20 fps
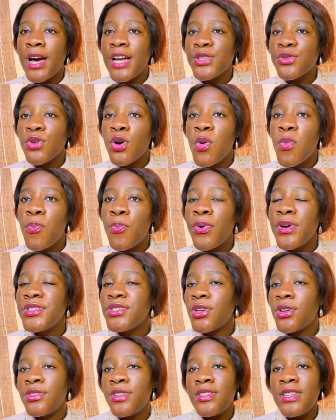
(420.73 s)
at one
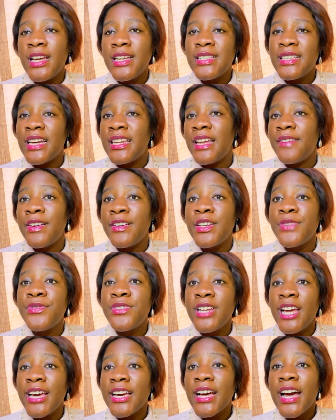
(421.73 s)
point or the other in their life. And they
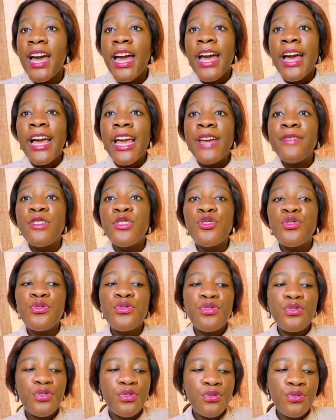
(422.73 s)
feel like they should,